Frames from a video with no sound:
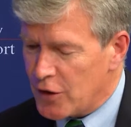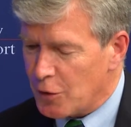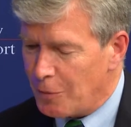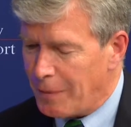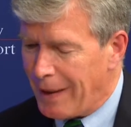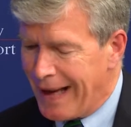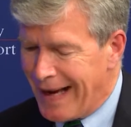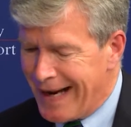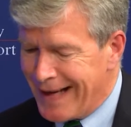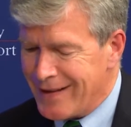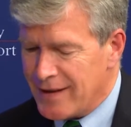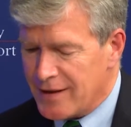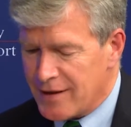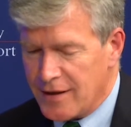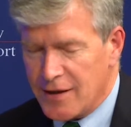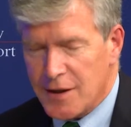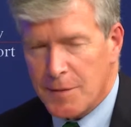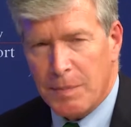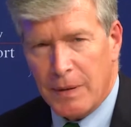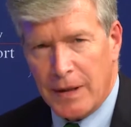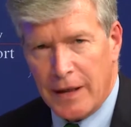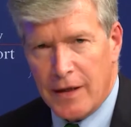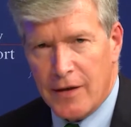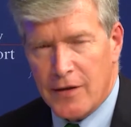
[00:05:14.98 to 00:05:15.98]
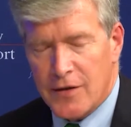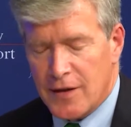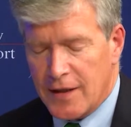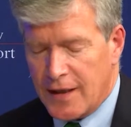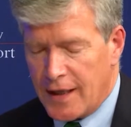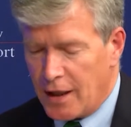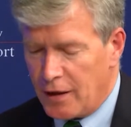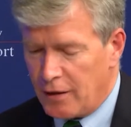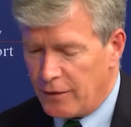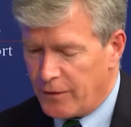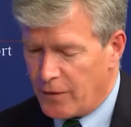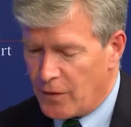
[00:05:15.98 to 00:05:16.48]
behind-the-scenes players in
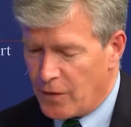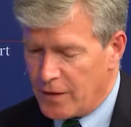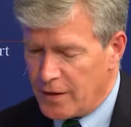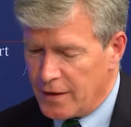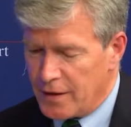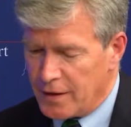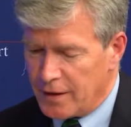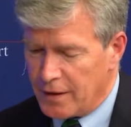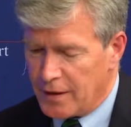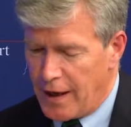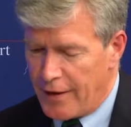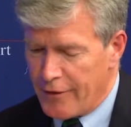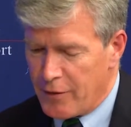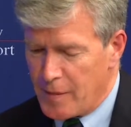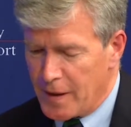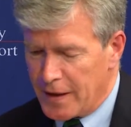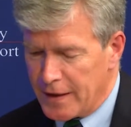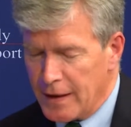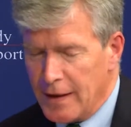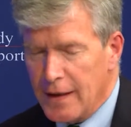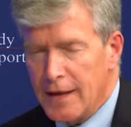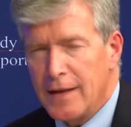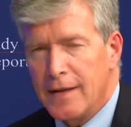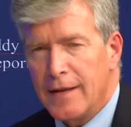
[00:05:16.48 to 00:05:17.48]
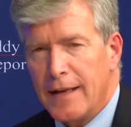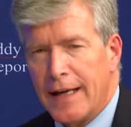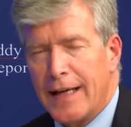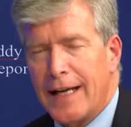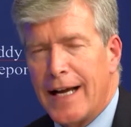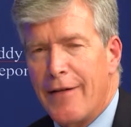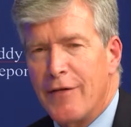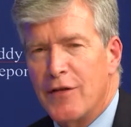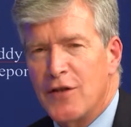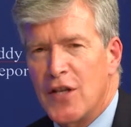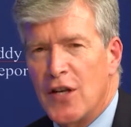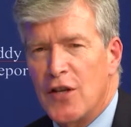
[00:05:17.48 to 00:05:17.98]
California government. That
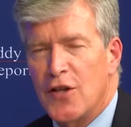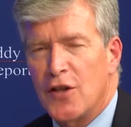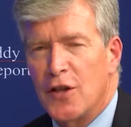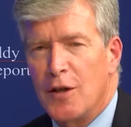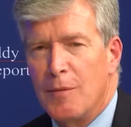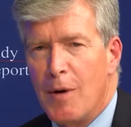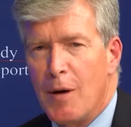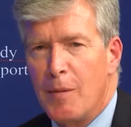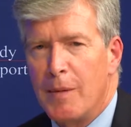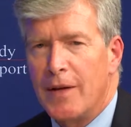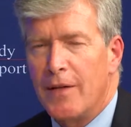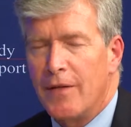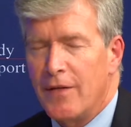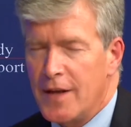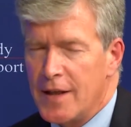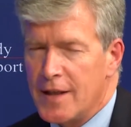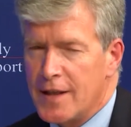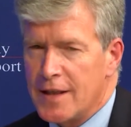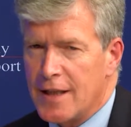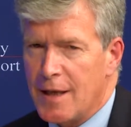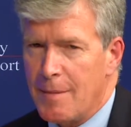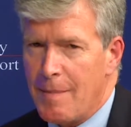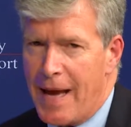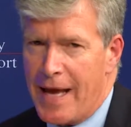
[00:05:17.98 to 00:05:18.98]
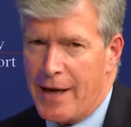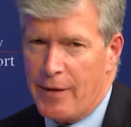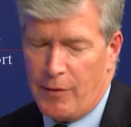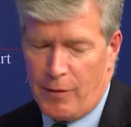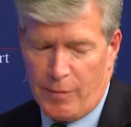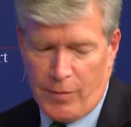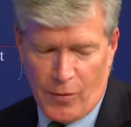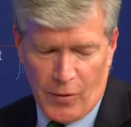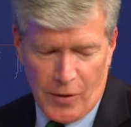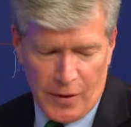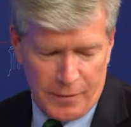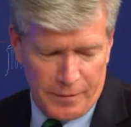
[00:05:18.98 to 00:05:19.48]
conversation in a moment. This is the Maddy
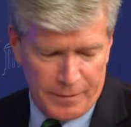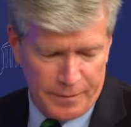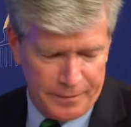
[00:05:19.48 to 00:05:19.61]
Report.